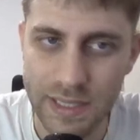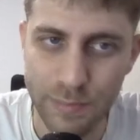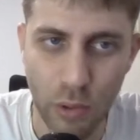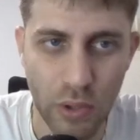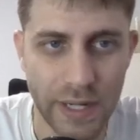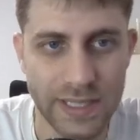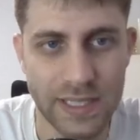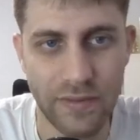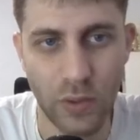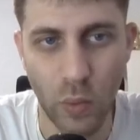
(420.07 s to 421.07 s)
pawn on
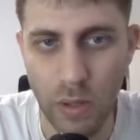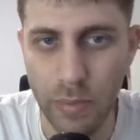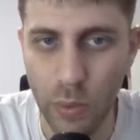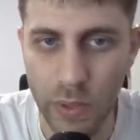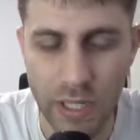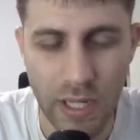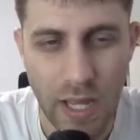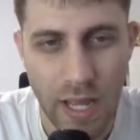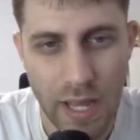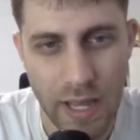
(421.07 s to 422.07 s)
a7 will be weak
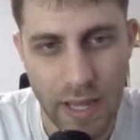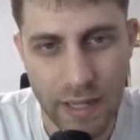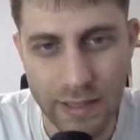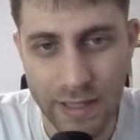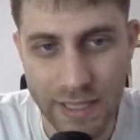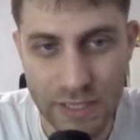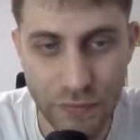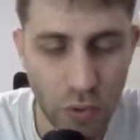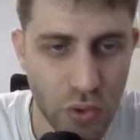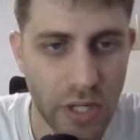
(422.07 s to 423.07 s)
in the next
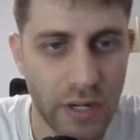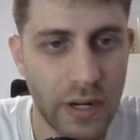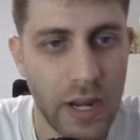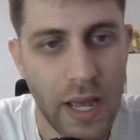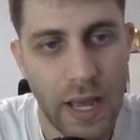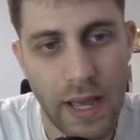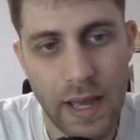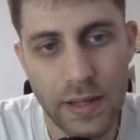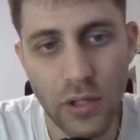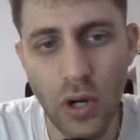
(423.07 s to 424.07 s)
future.
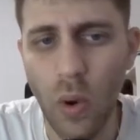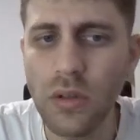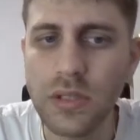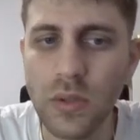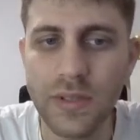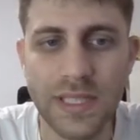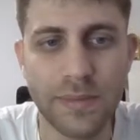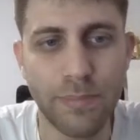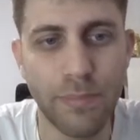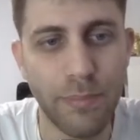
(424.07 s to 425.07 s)
And, you know, also this
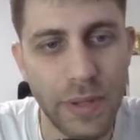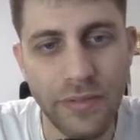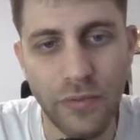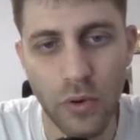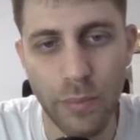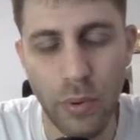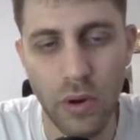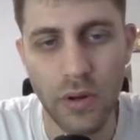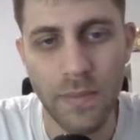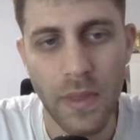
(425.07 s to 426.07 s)
b4
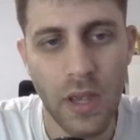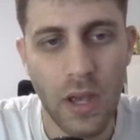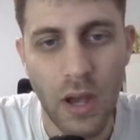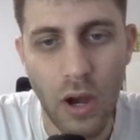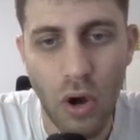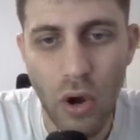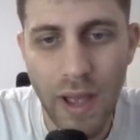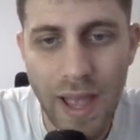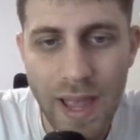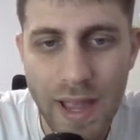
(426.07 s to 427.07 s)
pawn,
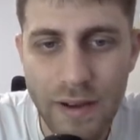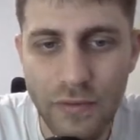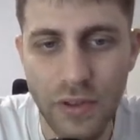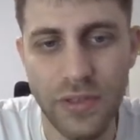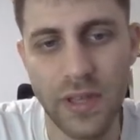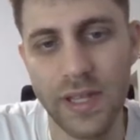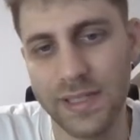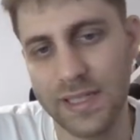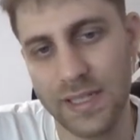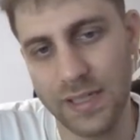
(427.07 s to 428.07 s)
everything
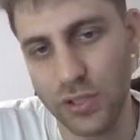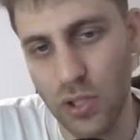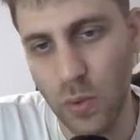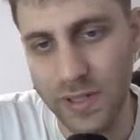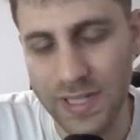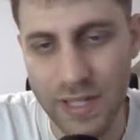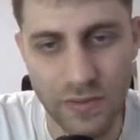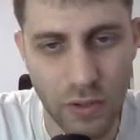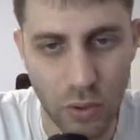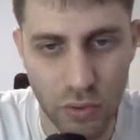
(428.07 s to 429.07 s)
is, you know, is
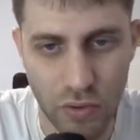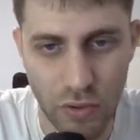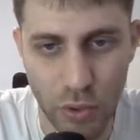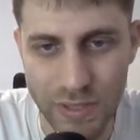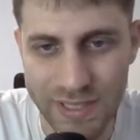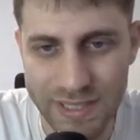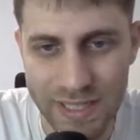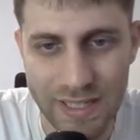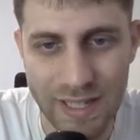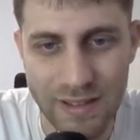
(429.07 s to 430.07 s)
under control. You can
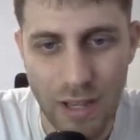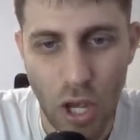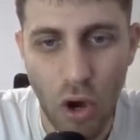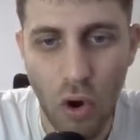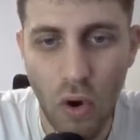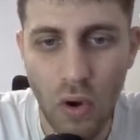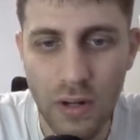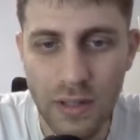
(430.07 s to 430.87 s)
see that all